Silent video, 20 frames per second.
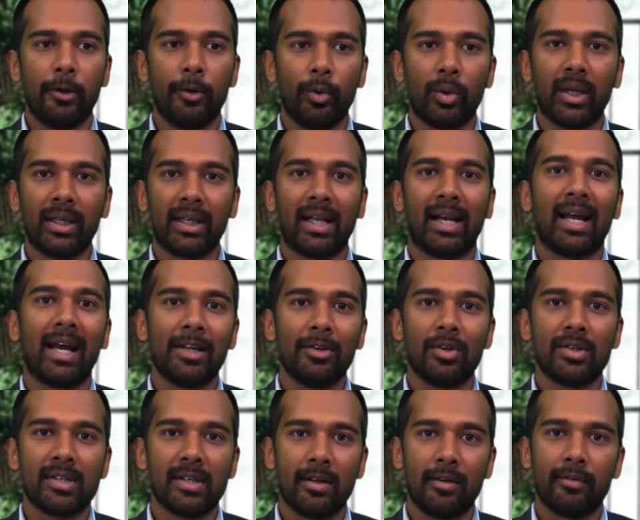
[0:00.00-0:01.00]
you can align
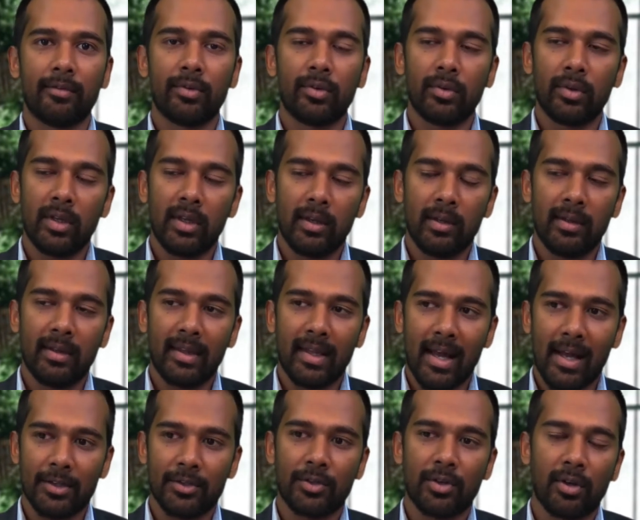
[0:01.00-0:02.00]
yourself to the
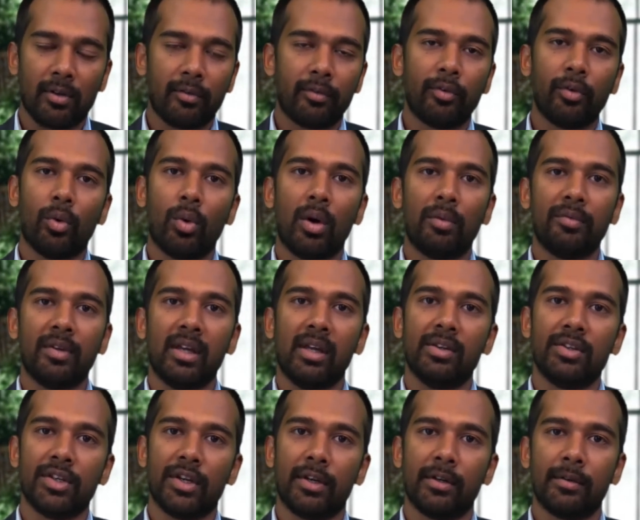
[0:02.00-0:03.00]
natural flow of
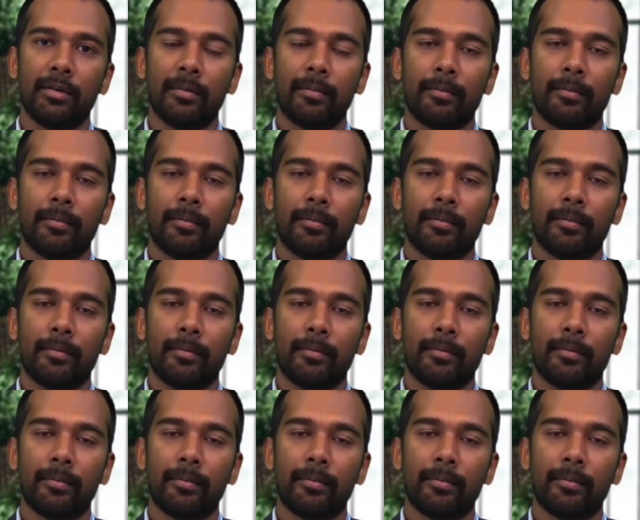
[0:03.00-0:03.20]
nature.